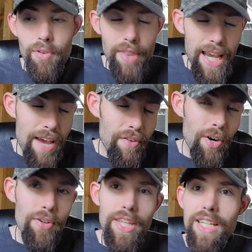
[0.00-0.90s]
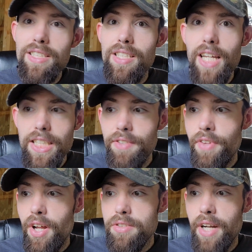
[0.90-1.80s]
they haven't heard the extent of
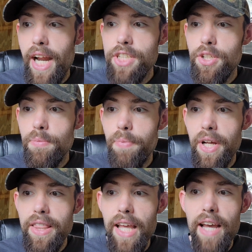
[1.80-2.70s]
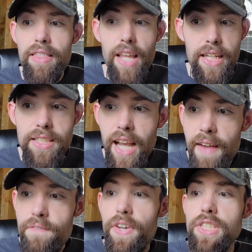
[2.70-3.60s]
the altercation, but that things
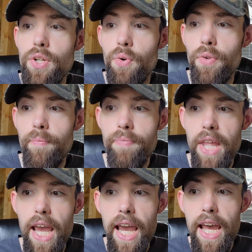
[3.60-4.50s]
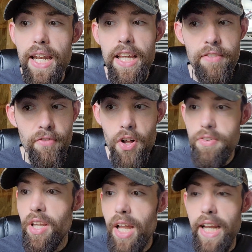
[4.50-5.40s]
got physical and
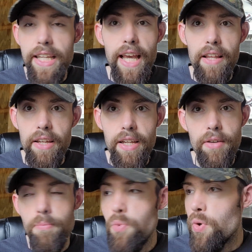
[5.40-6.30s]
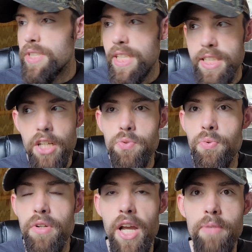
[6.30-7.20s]
involved a lot of yelling. More details
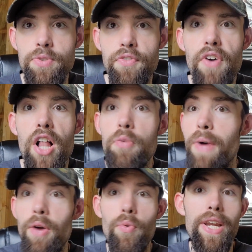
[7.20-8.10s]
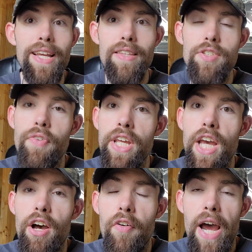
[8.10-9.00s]
will come to follow, but I want to get this
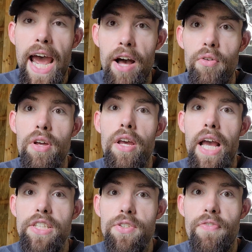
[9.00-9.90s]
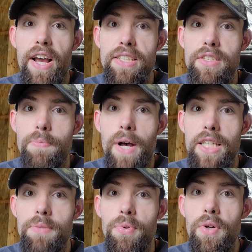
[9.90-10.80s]
video out as fast as
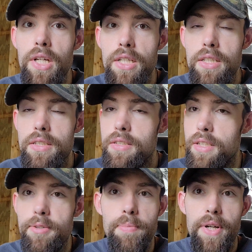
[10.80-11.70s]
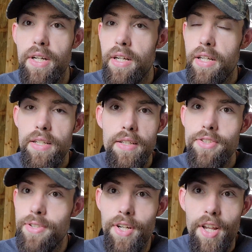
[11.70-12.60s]
possible. CM Punk,
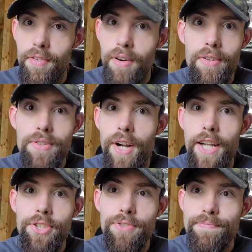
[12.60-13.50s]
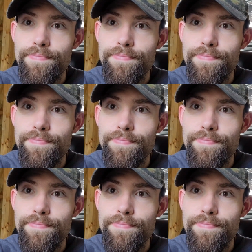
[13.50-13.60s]
just another altercation.